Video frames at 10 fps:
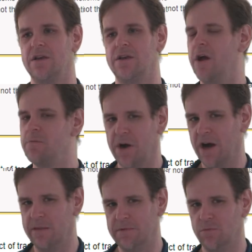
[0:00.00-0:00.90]
No
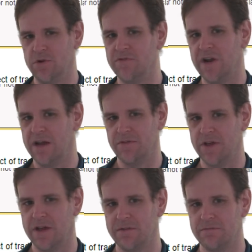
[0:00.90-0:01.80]
parliament would have allowed
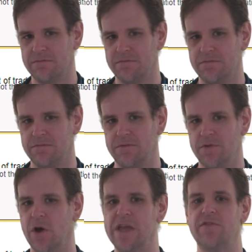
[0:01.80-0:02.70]
that.
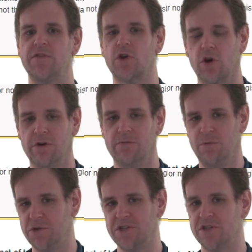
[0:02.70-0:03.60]
Not even the current
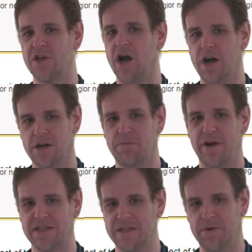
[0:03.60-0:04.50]
one, which is as hard a
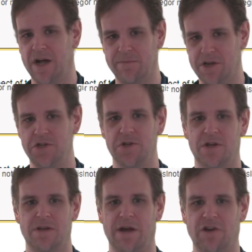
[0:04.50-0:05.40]
Brexit parliament as you
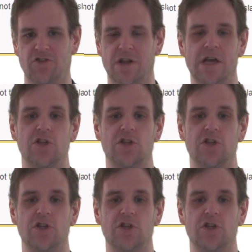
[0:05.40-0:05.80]
can imagine.